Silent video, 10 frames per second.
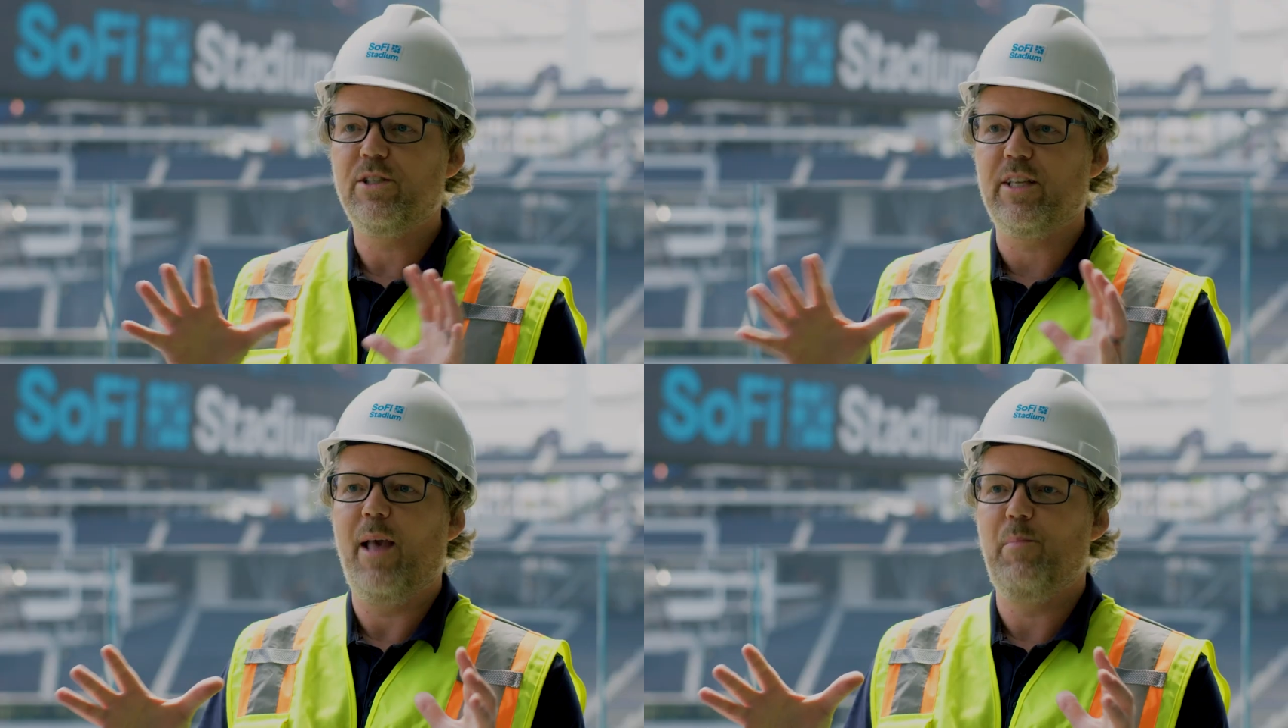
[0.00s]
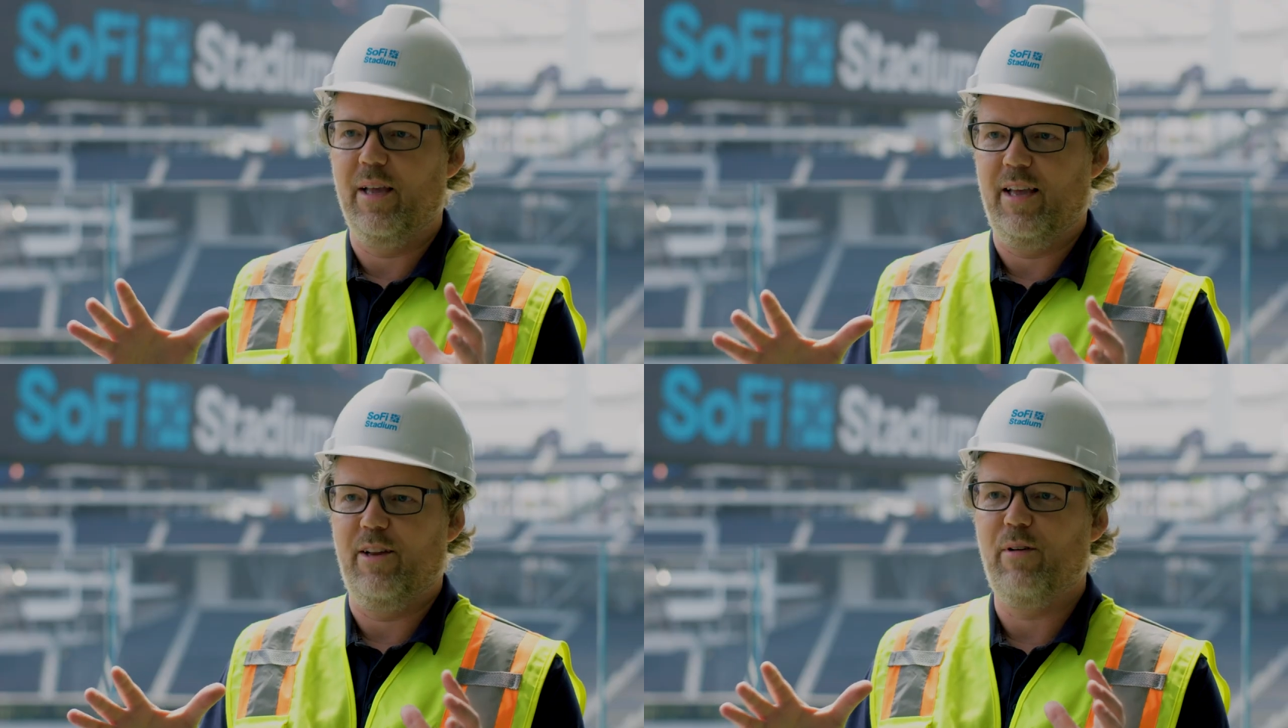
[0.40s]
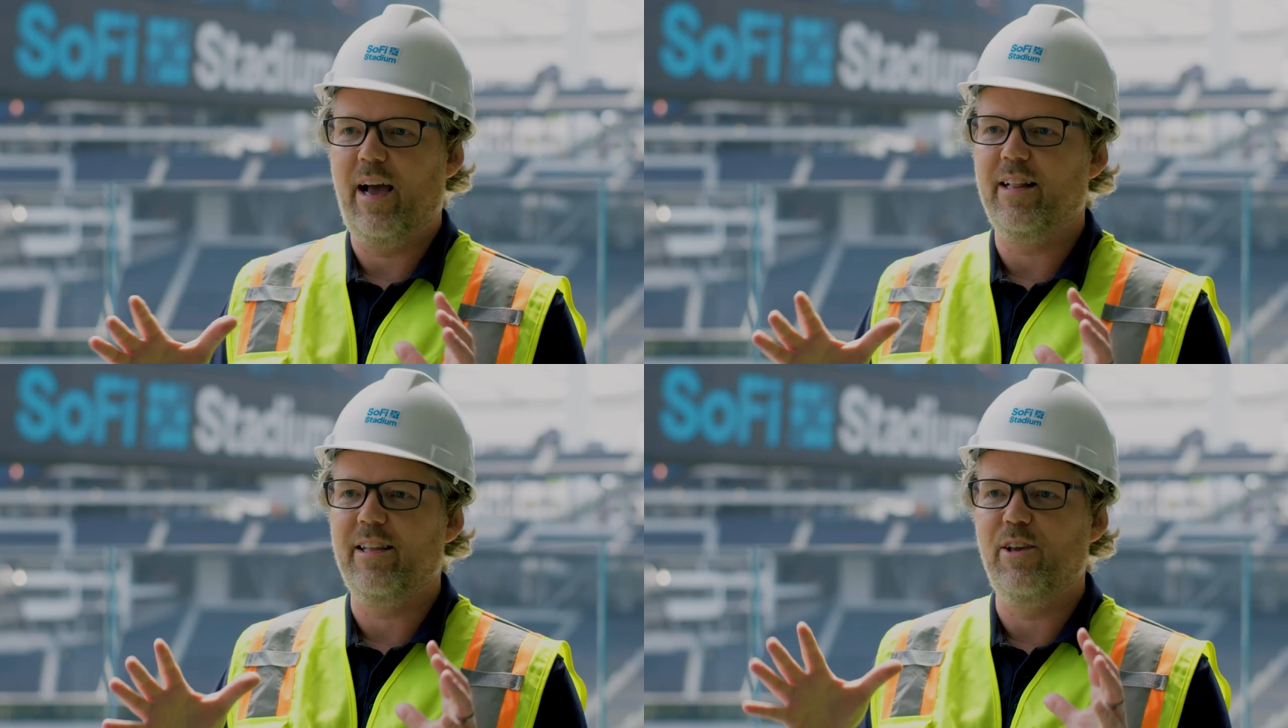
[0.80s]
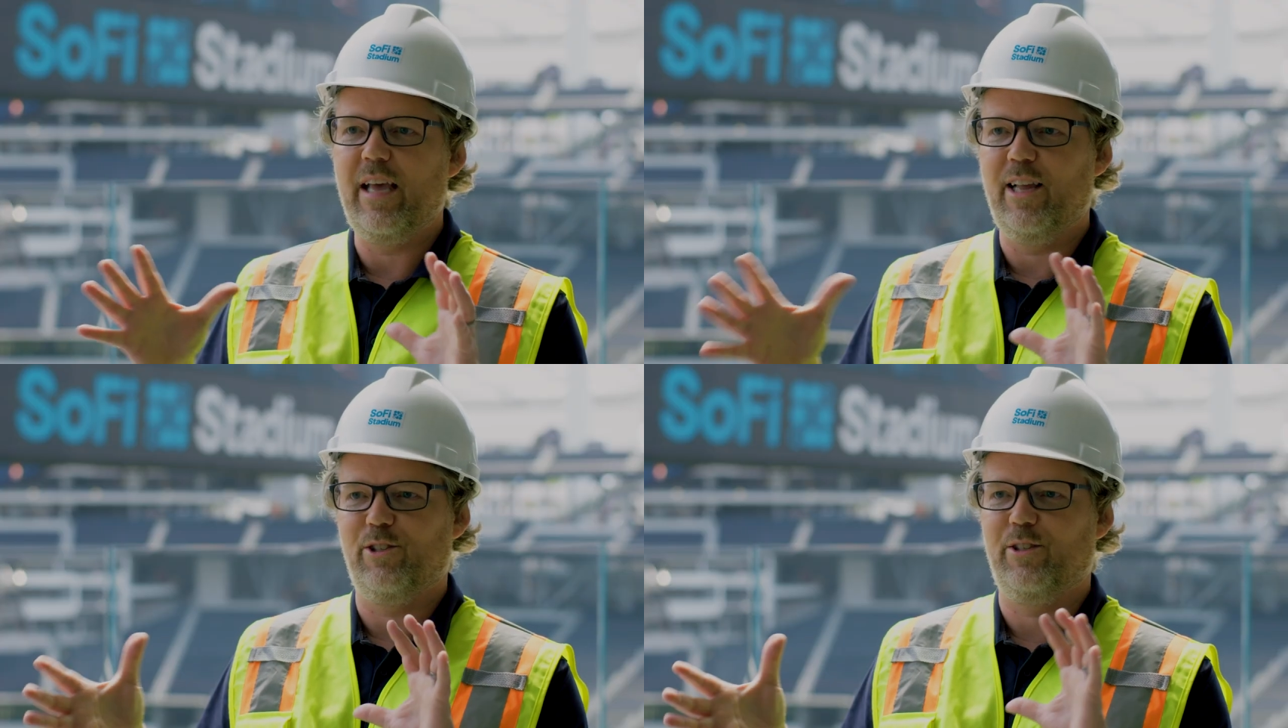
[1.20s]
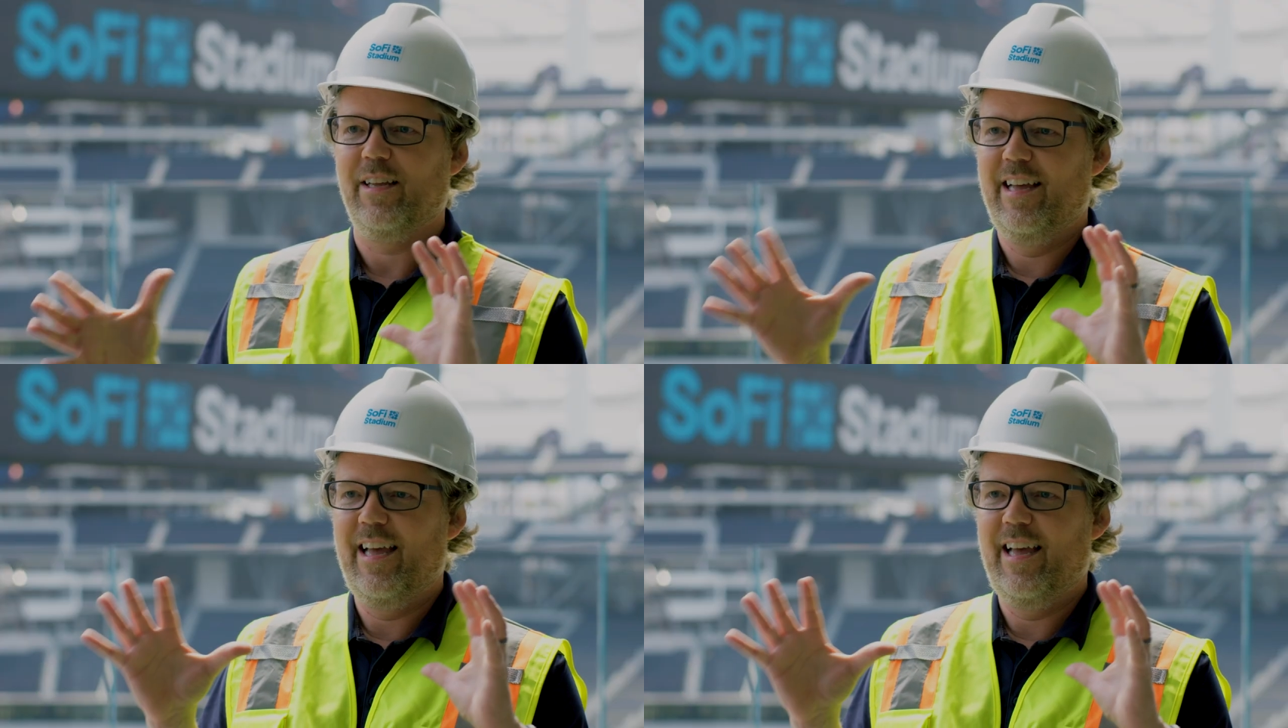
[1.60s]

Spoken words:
escaping it, right? It's